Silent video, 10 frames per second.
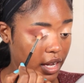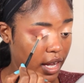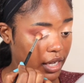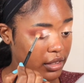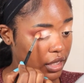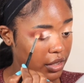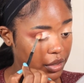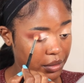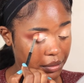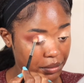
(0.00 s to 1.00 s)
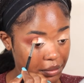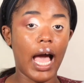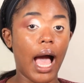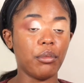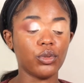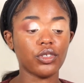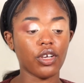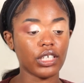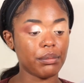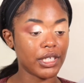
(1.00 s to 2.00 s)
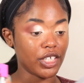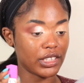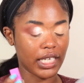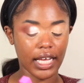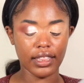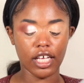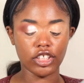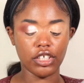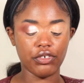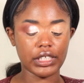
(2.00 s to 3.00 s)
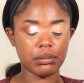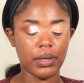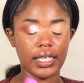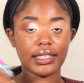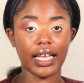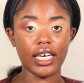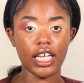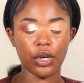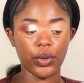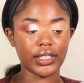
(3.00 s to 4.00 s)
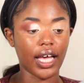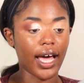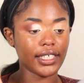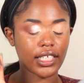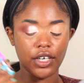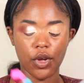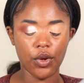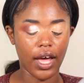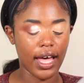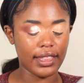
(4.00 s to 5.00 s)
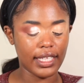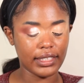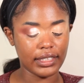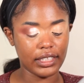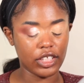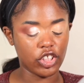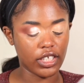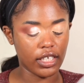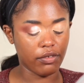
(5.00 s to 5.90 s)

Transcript: eyeshadow. I'm also going to be using the Juvias Place liquid eyeshadow, and this is in the shade